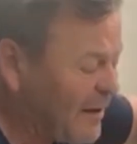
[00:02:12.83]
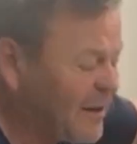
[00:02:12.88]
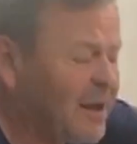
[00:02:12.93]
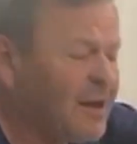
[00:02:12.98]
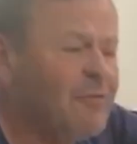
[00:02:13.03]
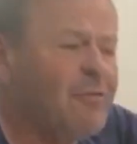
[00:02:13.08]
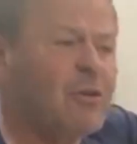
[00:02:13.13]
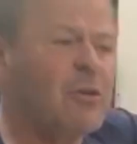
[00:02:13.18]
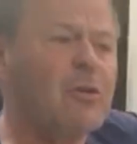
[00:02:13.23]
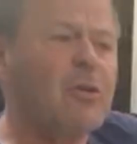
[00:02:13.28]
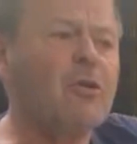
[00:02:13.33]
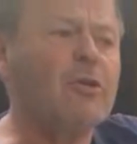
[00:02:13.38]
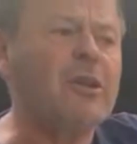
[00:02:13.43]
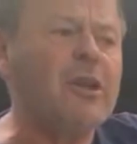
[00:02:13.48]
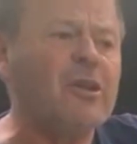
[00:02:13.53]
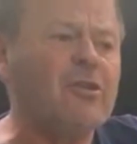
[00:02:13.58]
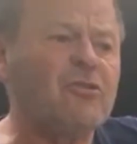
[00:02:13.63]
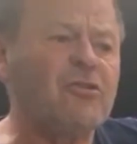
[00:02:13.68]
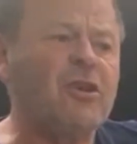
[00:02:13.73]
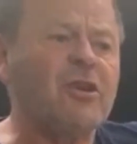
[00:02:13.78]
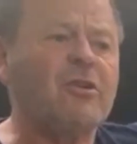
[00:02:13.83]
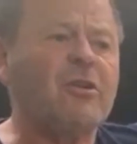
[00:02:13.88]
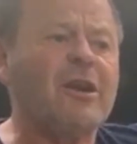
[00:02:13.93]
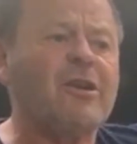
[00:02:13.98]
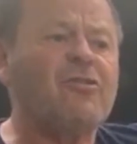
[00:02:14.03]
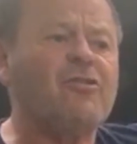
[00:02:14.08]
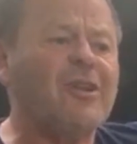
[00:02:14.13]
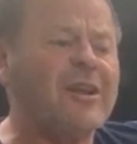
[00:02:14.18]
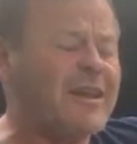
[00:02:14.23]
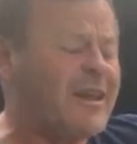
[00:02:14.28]
life a lot easier
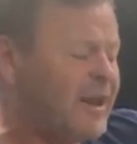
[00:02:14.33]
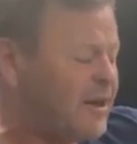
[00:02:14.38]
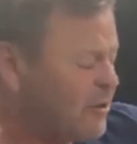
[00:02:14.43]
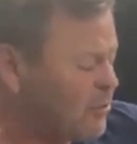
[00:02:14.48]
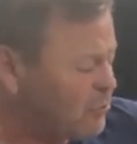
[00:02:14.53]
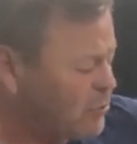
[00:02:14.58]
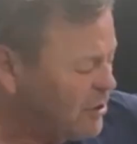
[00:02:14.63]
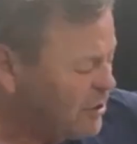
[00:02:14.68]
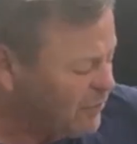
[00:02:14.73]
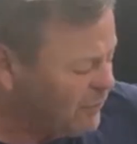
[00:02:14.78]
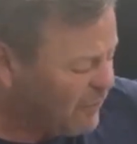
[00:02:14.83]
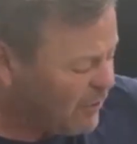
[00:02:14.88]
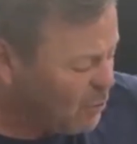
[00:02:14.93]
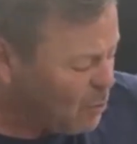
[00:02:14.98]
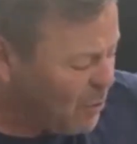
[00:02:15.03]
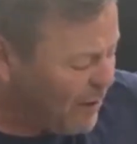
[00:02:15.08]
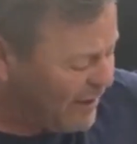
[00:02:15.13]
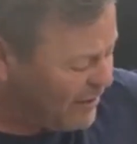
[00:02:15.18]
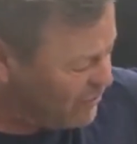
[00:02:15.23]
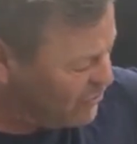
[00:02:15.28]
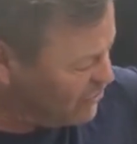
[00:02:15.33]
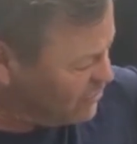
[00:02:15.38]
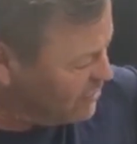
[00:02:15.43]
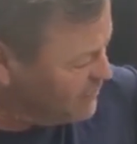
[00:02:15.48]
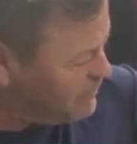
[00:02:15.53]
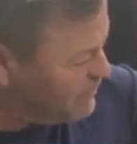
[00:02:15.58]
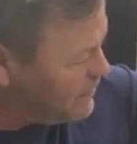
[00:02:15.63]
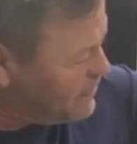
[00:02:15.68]
actually getting rid of your waste.